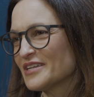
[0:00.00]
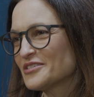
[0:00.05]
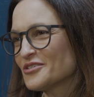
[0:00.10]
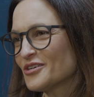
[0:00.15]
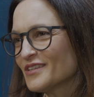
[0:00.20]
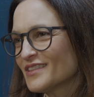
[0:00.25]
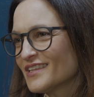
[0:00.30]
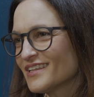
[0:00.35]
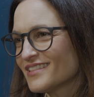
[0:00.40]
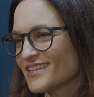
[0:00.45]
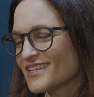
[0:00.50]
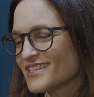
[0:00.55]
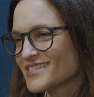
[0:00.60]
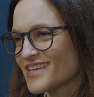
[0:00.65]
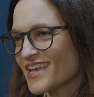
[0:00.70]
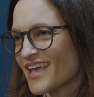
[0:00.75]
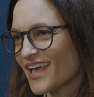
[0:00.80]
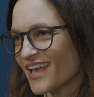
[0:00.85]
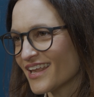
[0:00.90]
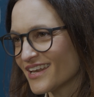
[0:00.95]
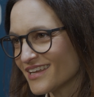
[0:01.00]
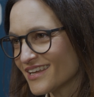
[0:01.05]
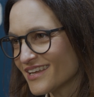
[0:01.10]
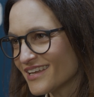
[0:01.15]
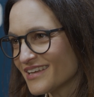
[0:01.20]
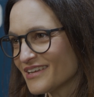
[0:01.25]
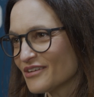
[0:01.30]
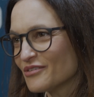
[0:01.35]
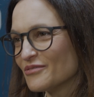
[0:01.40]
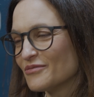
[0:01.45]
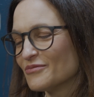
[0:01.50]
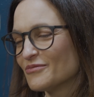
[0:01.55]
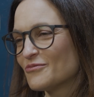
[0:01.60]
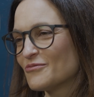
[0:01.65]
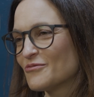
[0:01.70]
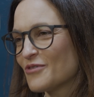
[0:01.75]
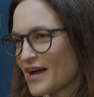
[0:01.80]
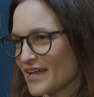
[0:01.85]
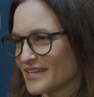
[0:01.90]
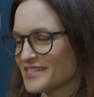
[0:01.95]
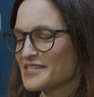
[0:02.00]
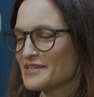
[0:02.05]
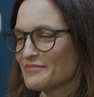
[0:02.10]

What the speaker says: I don't think there's any one